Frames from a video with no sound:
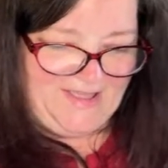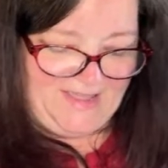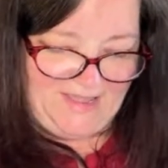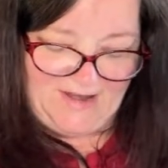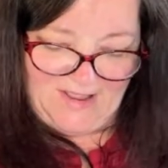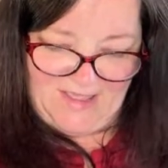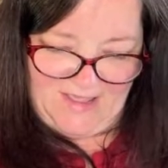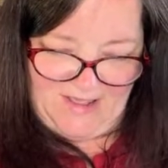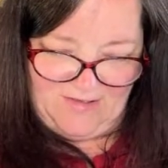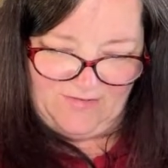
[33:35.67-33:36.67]
Anna
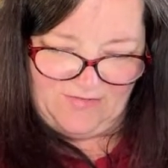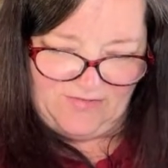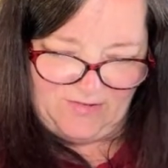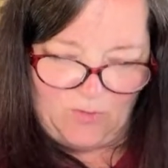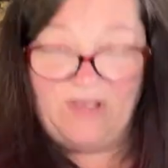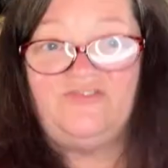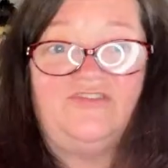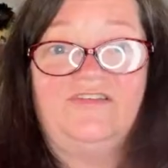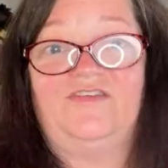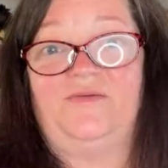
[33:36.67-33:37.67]
has
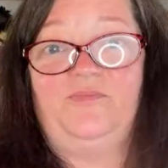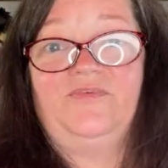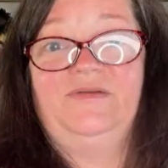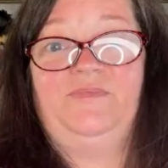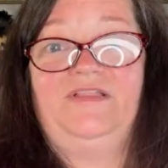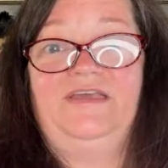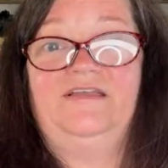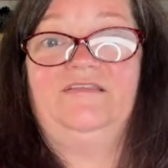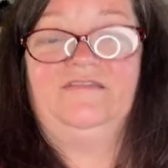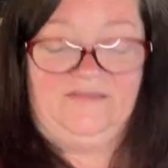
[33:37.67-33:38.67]
questions I
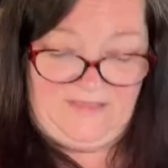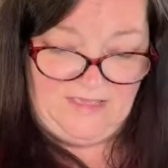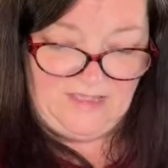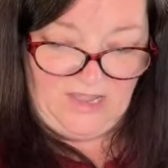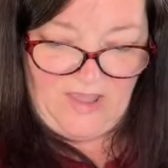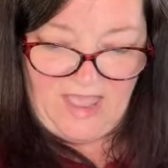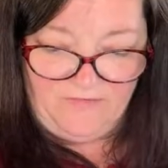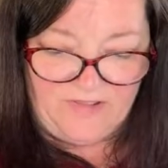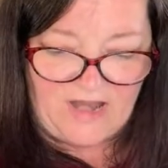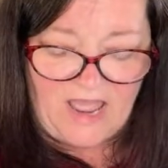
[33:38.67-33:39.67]
pre-planned. You
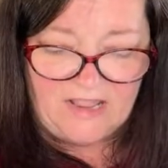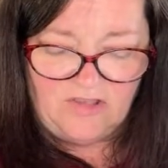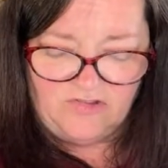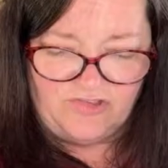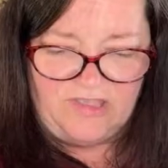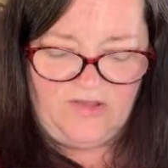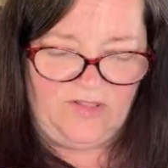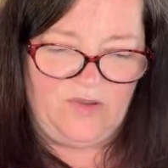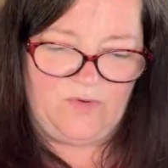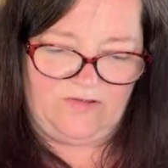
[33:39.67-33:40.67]
haven't? I usually
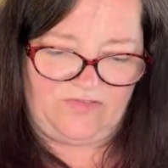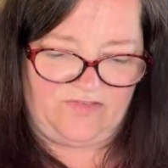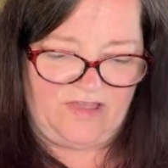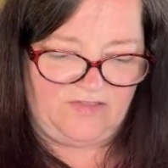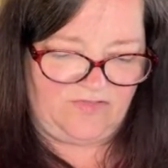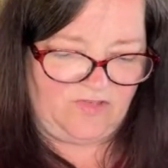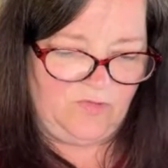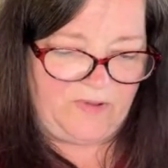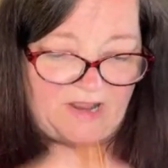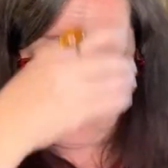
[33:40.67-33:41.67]
only wear studs
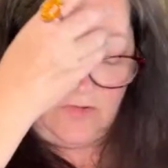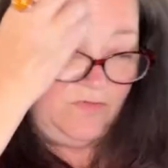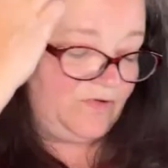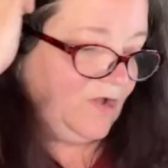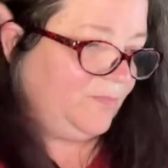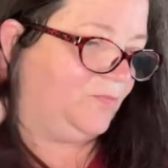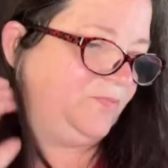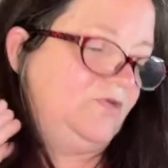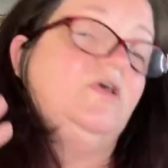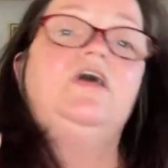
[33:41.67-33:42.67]
too, but I do have a couple
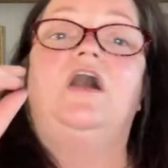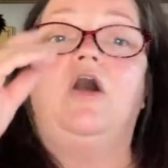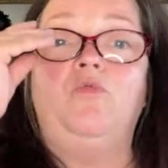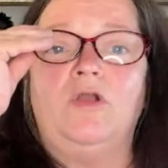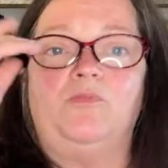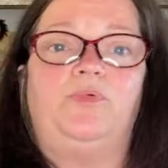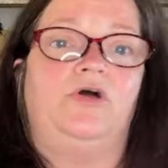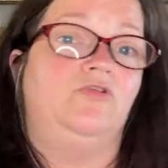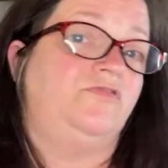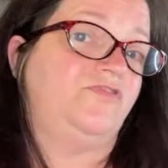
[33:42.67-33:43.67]
of you. I'll wear
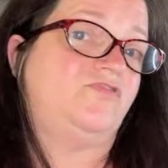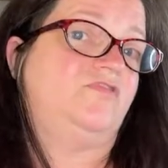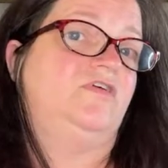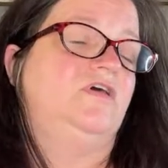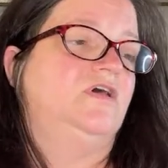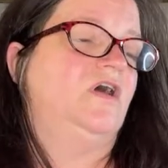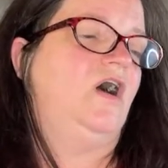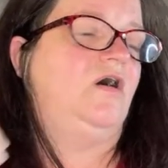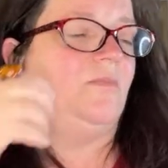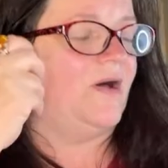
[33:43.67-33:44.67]
post.
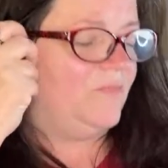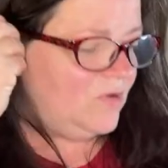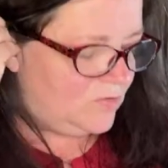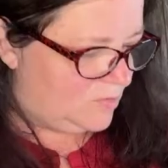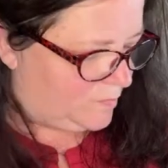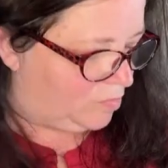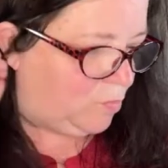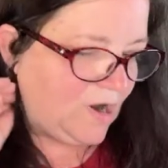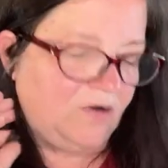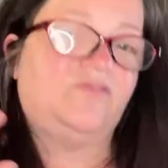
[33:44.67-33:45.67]
I'm not good with
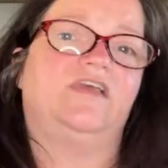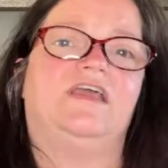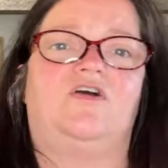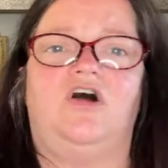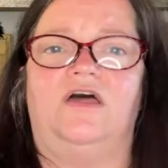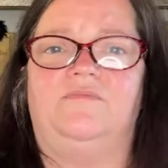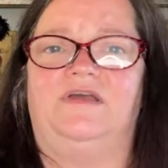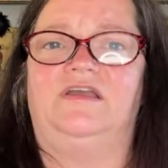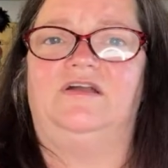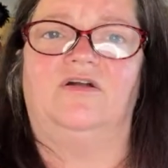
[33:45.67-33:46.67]
wires. They get caught in
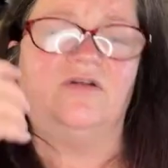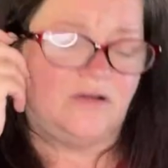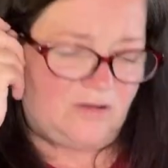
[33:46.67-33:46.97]
my hair.